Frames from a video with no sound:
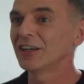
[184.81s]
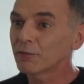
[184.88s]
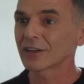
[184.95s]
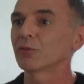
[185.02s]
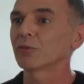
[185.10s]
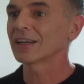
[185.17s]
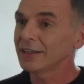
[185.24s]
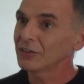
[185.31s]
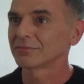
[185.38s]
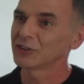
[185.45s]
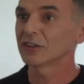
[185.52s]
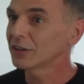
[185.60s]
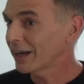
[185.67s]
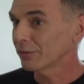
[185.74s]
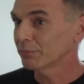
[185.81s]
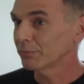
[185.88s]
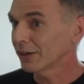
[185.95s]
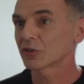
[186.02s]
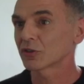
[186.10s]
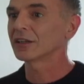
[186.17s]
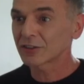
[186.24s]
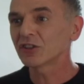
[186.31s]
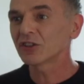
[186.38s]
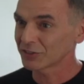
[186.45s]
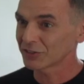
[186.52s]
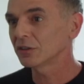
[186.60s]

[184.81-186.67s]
I can see all my angles moving.